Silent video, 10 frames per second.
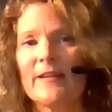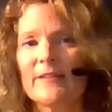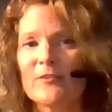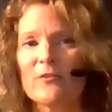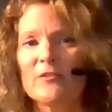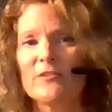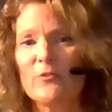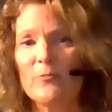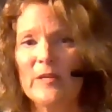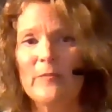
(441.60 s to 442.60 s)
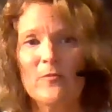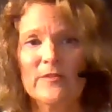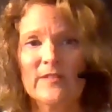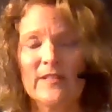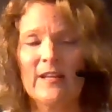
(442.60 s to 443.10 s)
So the two people
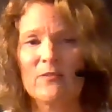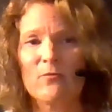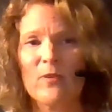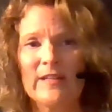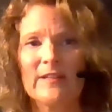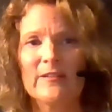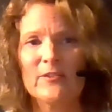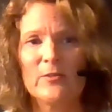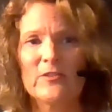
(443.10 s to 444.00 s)
sitting right next to